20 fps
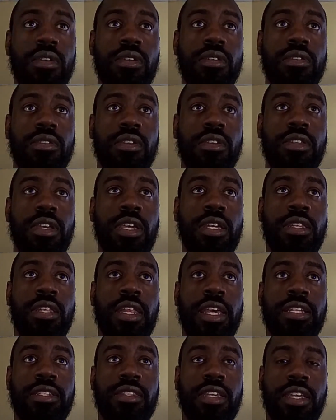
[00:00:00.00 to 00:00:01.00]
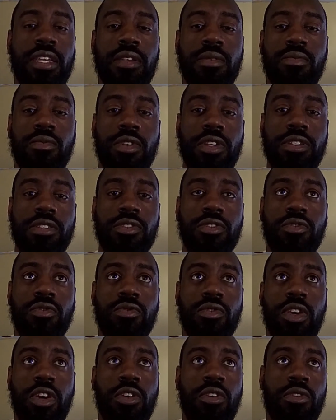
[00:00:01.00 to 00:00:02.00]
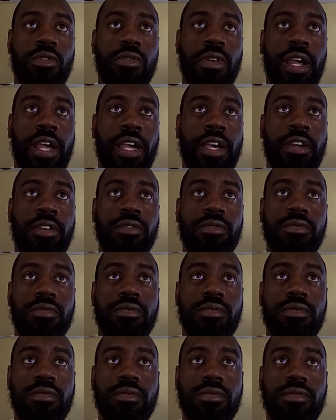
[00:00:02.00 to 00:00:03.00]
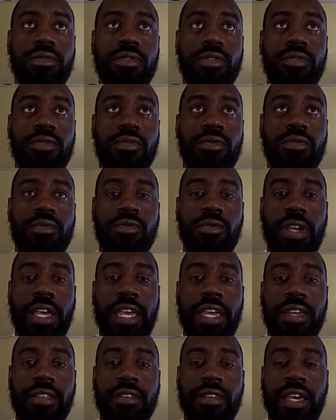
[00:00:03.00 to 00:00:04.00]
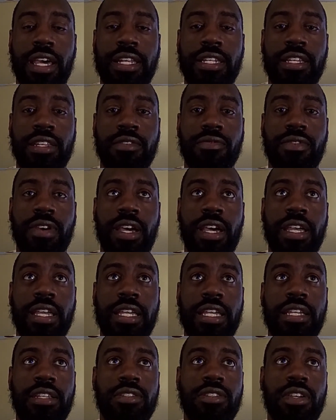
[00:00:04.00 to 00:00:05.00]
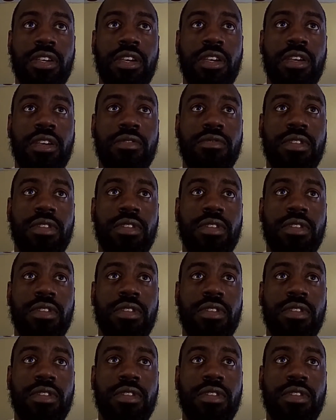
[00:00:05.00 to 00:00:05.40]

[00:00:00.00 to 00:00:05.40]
So then the next thing was to go around through and identify each of